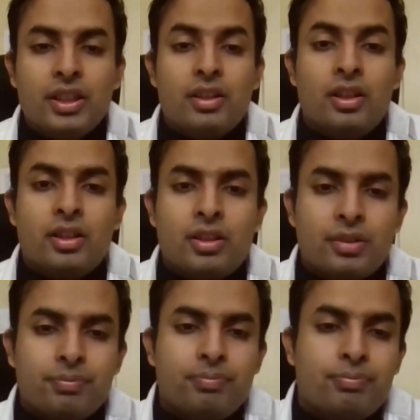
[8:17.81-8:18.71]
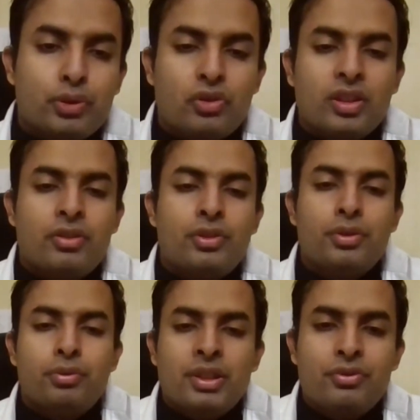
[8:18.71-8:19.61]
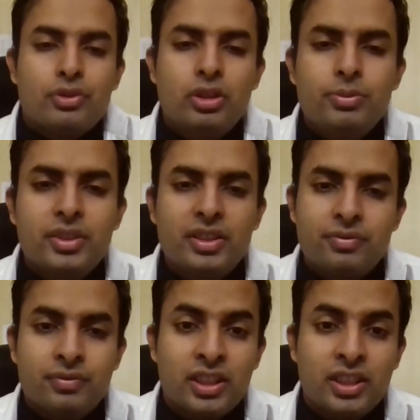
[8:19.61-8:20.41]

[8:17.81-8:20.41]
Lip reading: uh, pushing through reforms